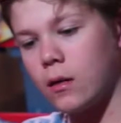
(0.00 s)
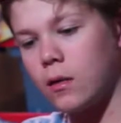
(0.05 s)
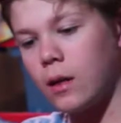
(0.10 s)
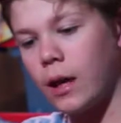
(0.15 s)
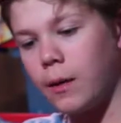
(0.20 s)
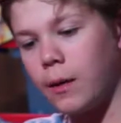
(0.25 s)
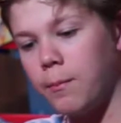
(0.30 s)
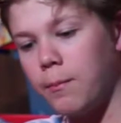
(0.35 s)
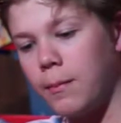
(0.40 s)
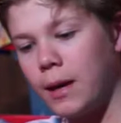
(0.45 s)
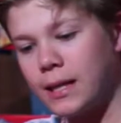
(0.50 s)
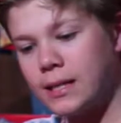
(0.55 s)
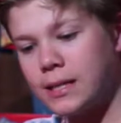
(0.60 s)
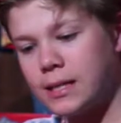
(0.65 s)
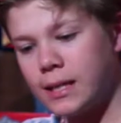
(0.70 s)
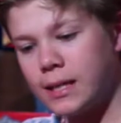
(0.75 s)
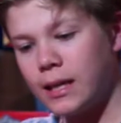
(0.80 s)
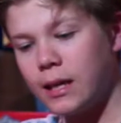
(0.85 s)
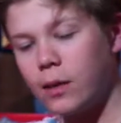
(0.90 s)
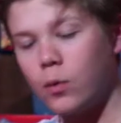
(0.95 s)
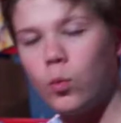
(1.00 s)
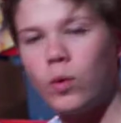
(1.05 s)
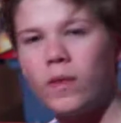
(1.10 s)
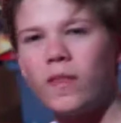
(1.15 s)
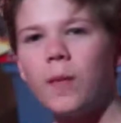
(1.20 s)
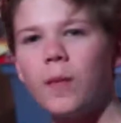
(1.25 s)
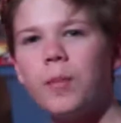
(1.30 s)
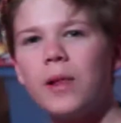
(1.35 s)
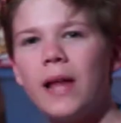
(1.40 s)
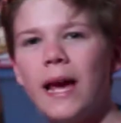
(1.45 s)
like mixed in with
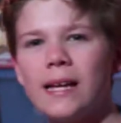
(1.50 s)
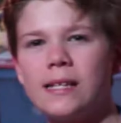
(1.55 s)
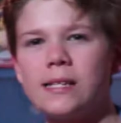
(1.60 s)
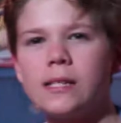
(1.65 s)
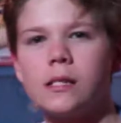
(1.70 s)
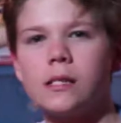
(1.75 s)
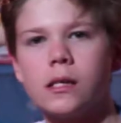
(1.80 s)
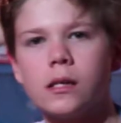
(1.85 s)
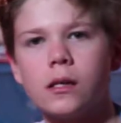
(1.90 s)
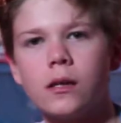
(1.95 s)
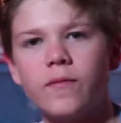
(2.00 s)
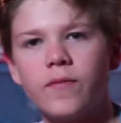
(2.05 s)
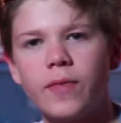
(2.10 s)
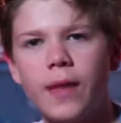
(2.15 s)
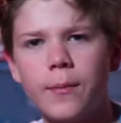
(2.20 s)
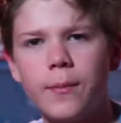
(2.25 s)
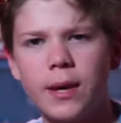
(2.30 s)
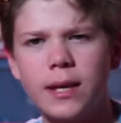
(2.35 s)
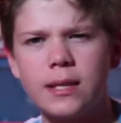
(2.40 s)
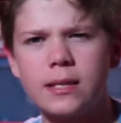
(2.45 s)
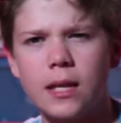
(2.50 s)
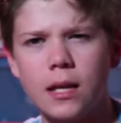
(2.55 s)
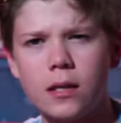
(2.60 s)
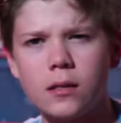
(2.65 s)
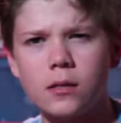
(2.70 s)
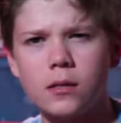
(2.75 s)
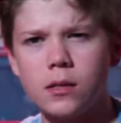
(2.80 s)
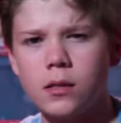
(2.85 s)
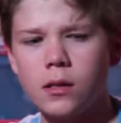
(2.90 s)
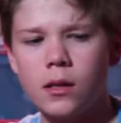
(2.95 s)
the plastic, if that makes
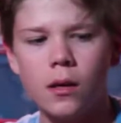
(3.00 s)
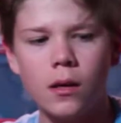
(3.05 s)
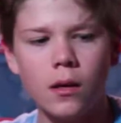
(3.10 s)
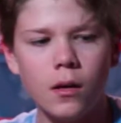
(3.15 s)
sense.